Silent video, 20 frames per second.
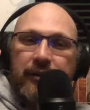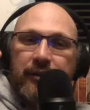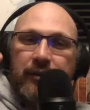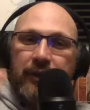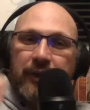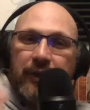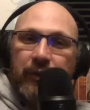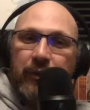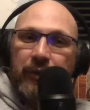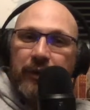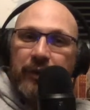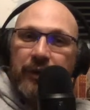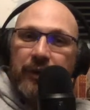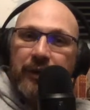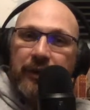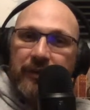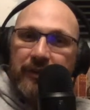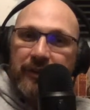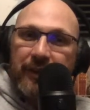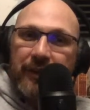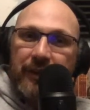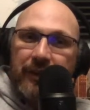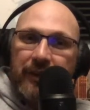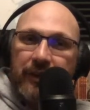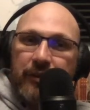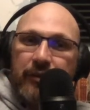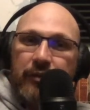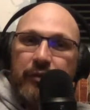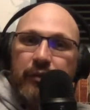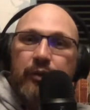that when they get in
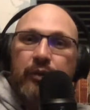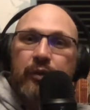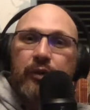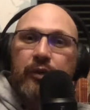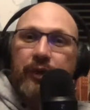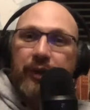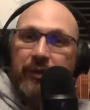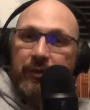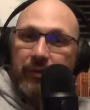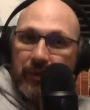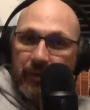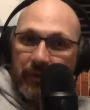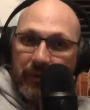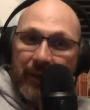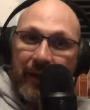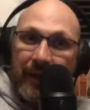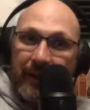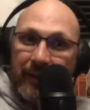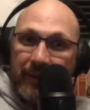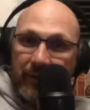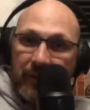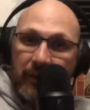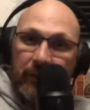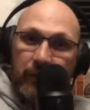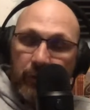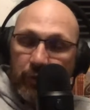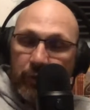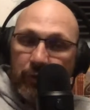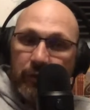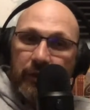secondary school, they've had
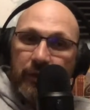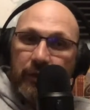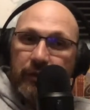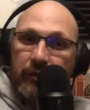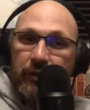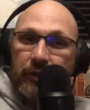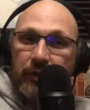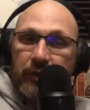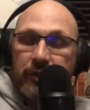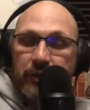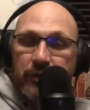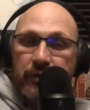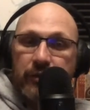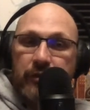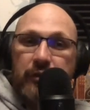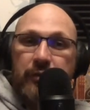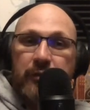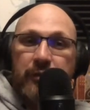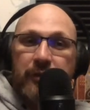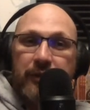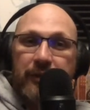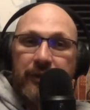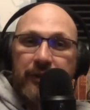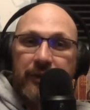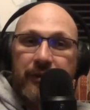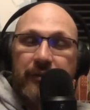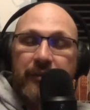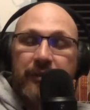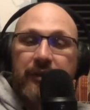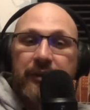sort of an introduction to some of these
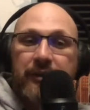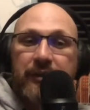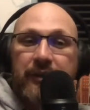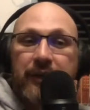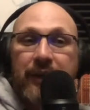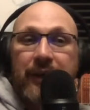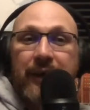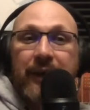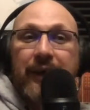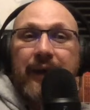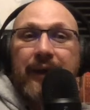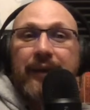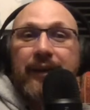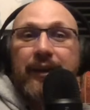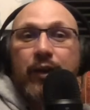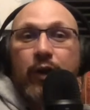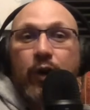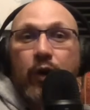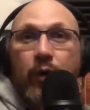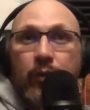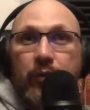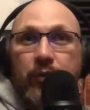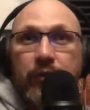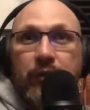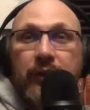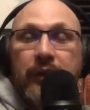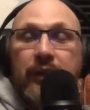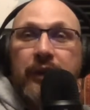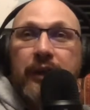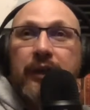activities, and then
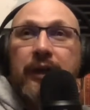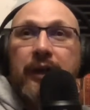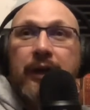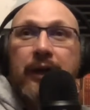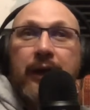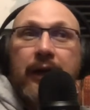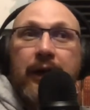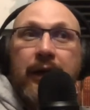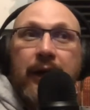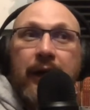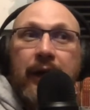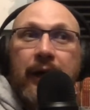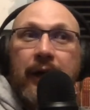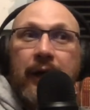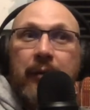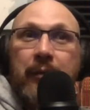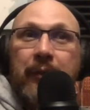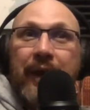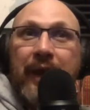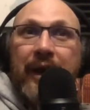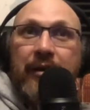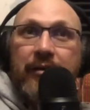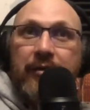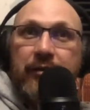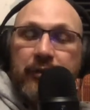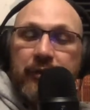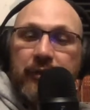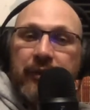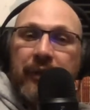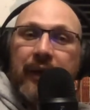hopefully
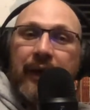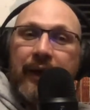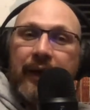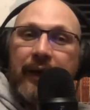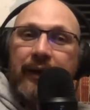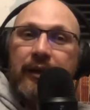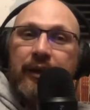after that,